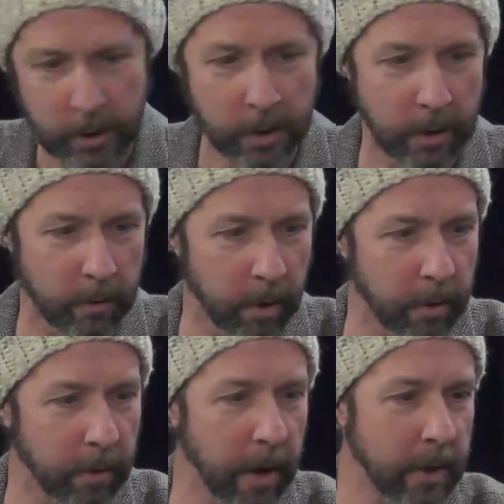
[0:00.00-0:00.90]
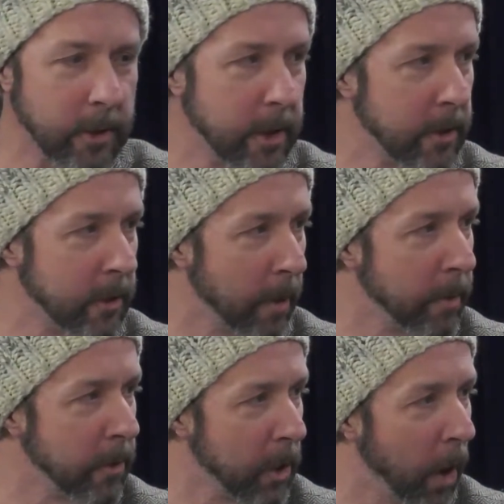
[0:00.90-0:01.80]
her run around, she
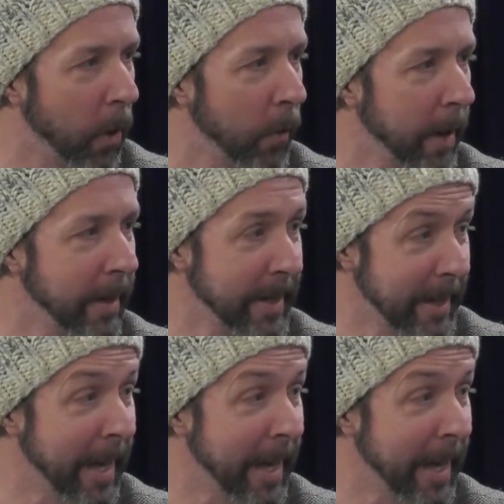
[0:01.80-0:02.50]
stubbed her toe and